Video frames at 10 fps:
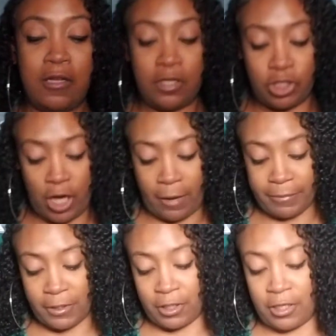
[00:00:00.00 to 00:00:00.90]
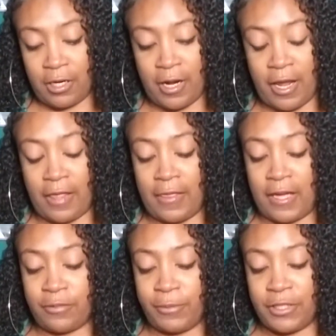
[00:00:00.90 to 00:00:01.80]
chapter, and
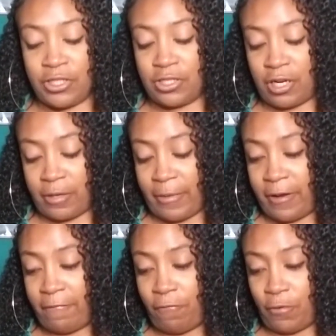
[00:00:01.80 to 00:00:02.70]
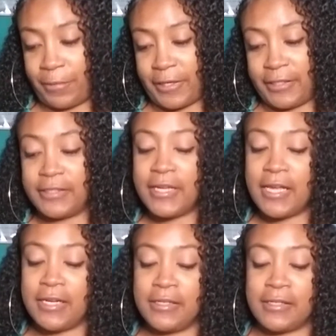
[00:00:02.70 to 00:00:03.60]
that's really just talking about informed
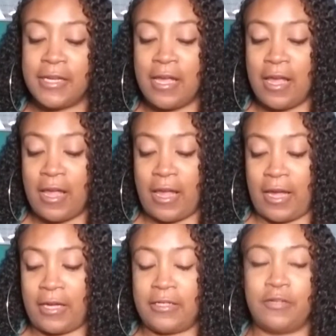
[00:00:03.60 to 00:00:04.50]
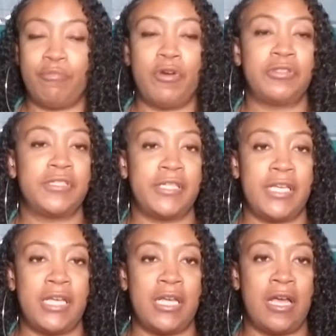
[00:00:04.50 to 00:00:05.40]
consent and
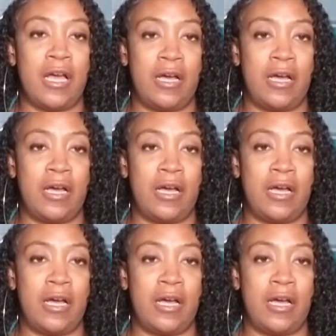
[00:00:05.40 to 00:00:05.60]
mostly